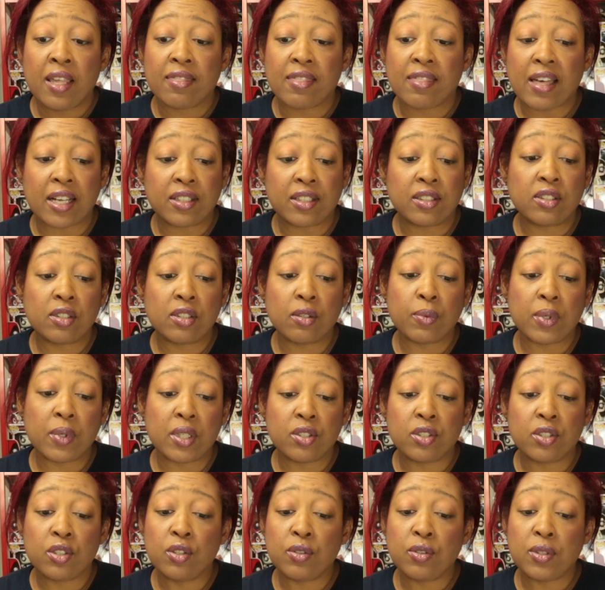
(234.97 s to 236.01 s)
That's the
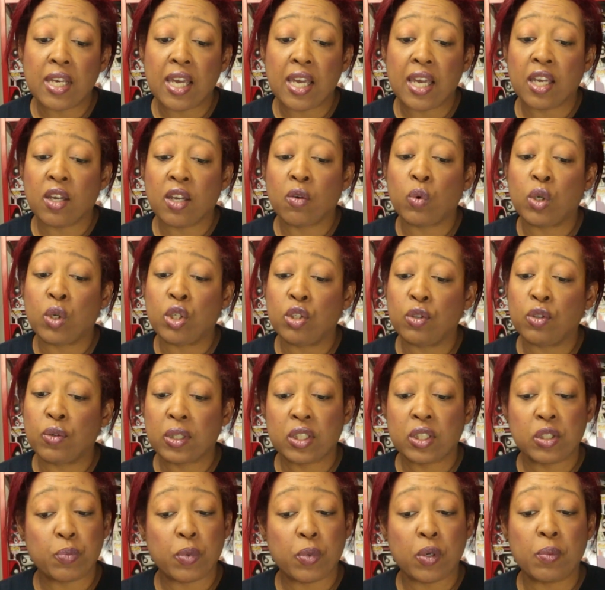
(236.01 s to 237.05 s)
risk you take when you
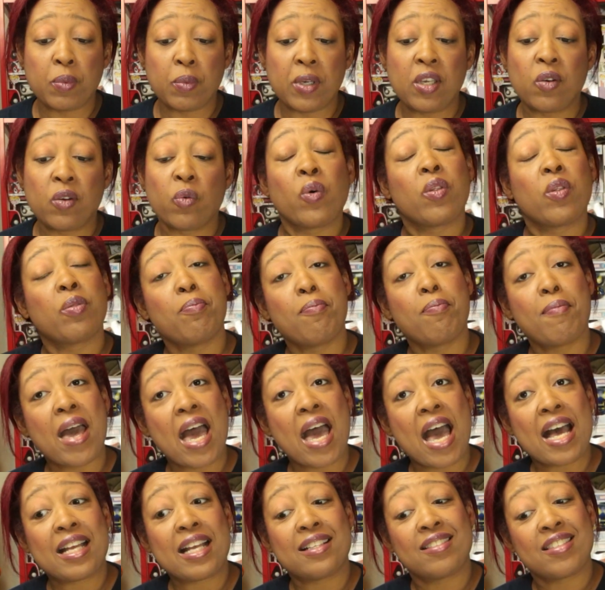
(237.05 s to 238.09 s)
experiment with
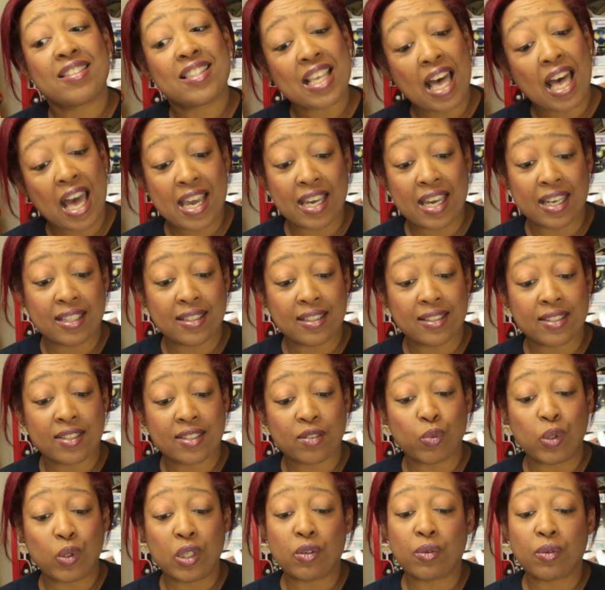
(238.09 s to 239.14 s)
mad
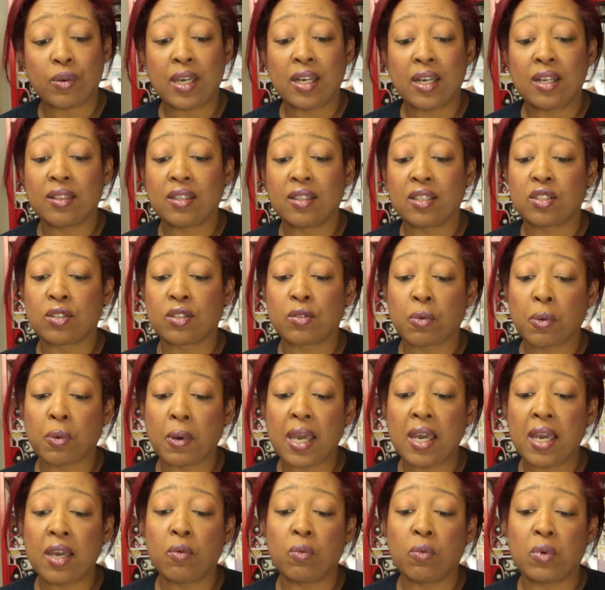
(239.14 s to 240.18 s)
science. We created this
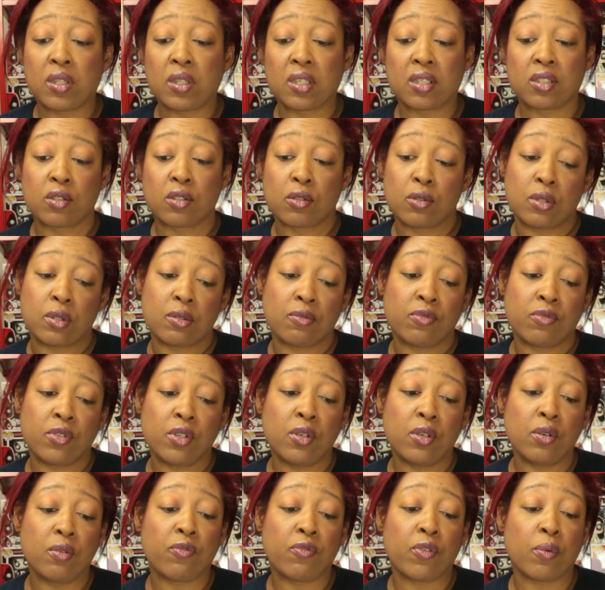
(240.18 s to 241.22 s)
crate exclusive
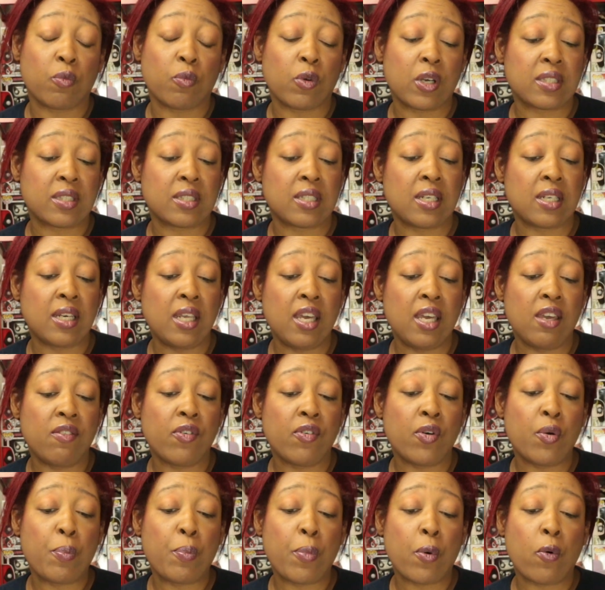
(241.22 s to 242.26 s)
loot from Resident
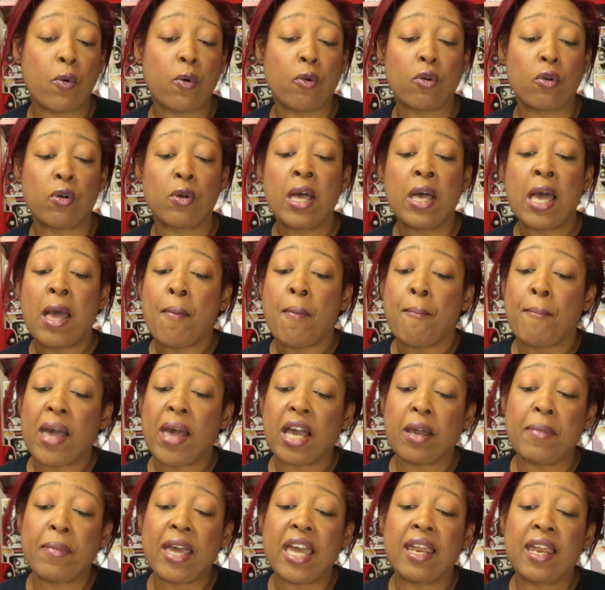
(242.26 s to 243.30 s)
Evil, Portal,
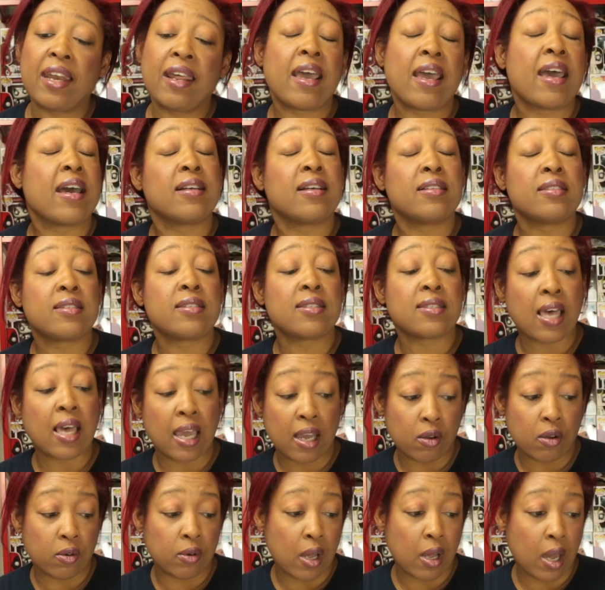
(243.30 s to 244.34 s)
Mega Man, and
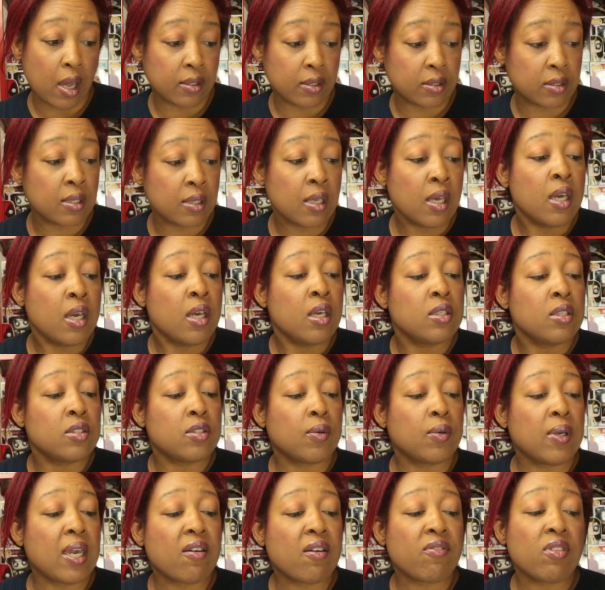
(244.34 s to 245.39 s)
Psychonauts.
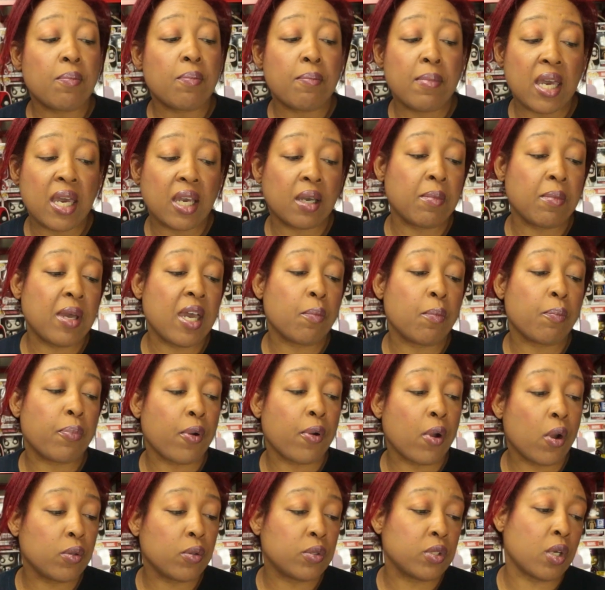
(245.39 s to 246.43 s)
So we have the Mega Man
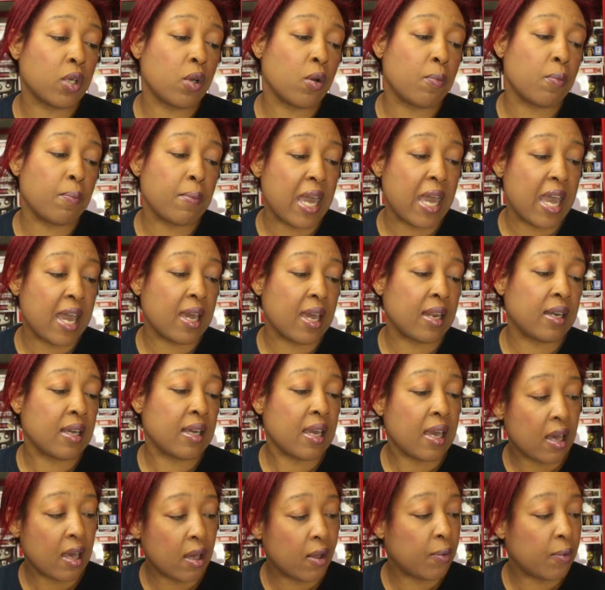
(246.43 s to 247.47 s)
Proto Man
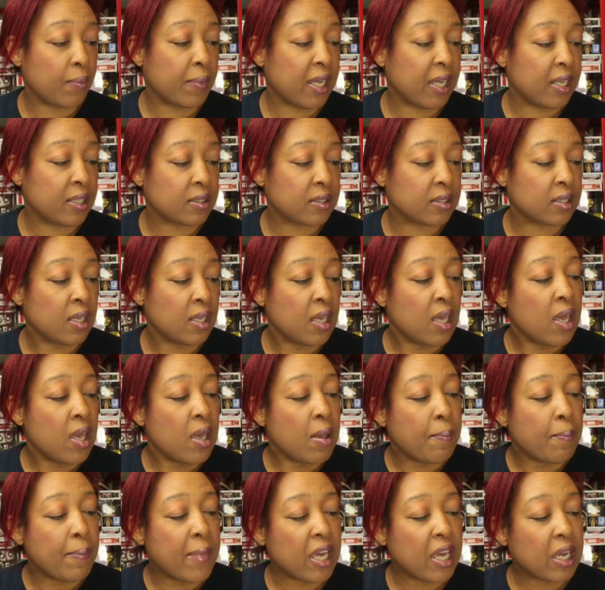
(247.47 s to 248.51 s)
helmet.
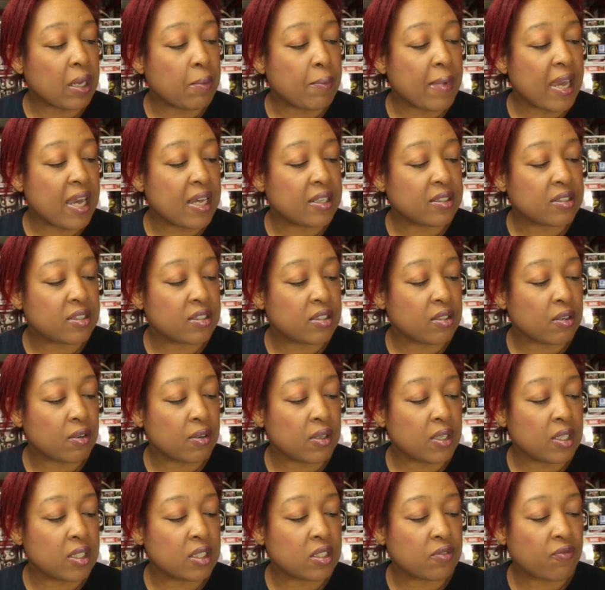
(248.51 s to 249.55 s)
Mega Man
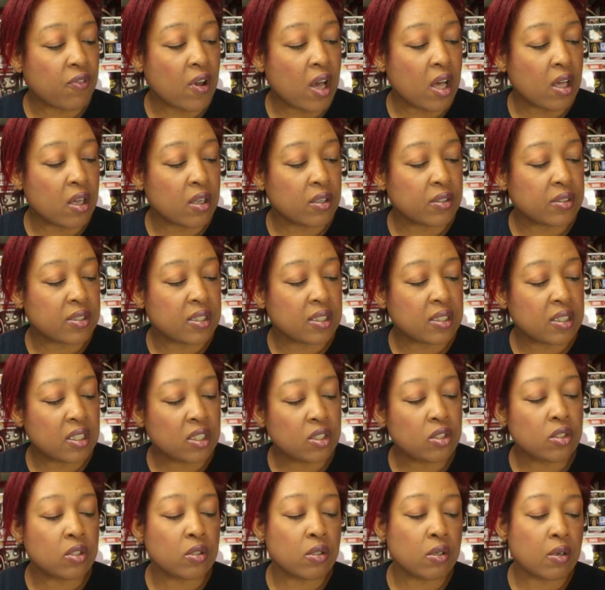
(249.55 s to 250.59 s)
series follows the
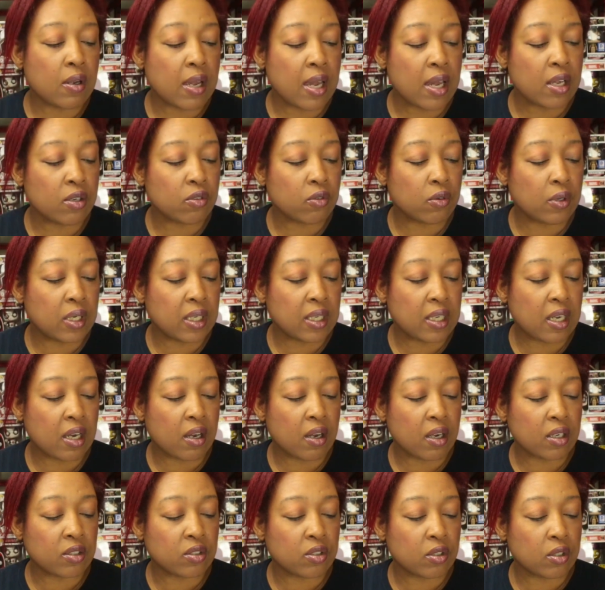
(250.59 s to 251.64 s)
titular android
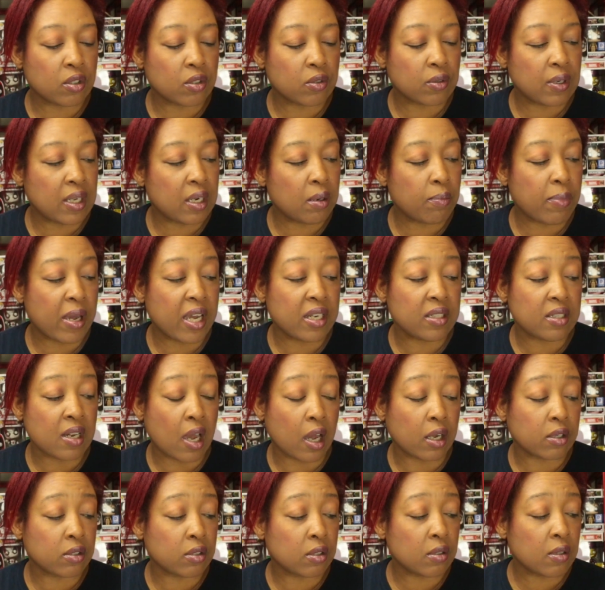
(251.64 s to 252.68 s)
character created by
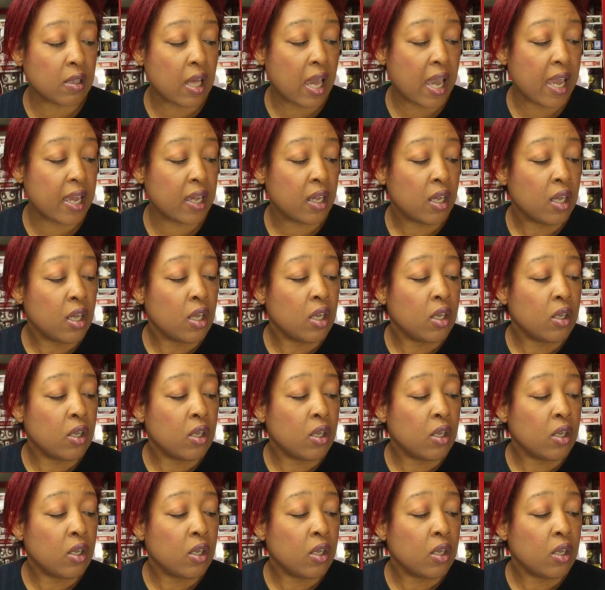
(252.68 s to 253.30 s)
Dr. Light,